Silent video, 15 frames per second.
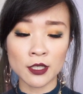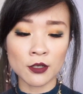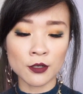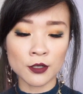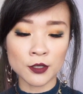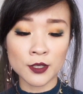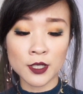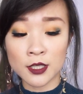it
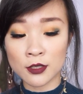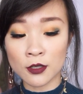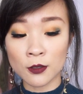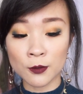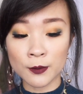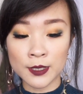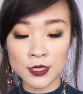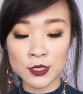on, you can
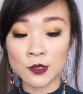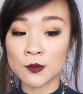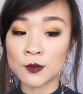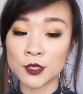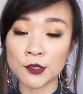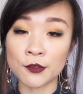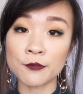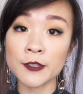always
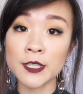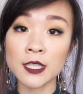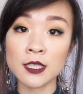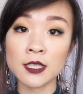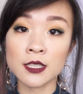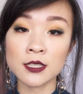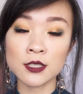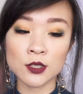use your
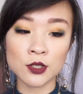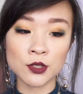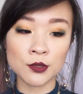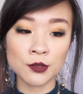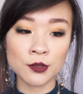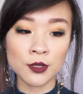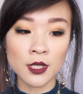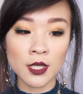fingers
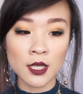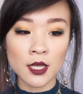to